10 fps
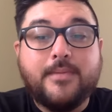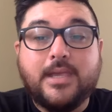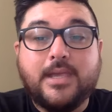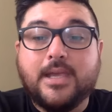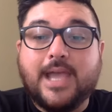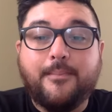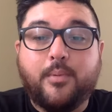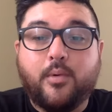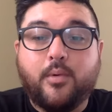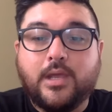maybe at
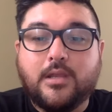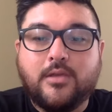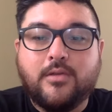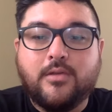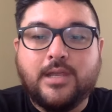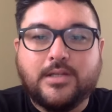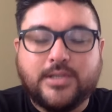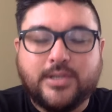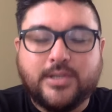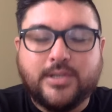that point you
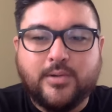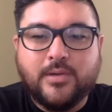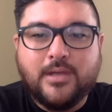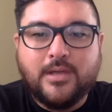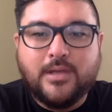need to